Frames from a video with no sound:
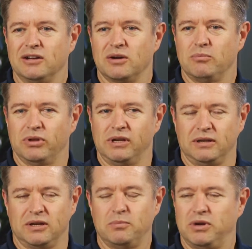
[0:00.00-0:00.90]

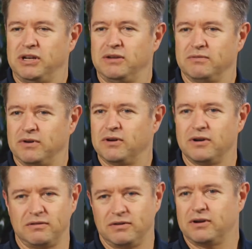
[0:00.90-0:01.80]
competing
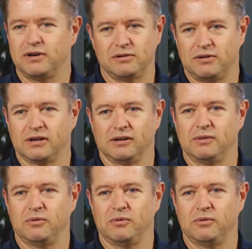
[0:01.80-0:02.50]
very, very directly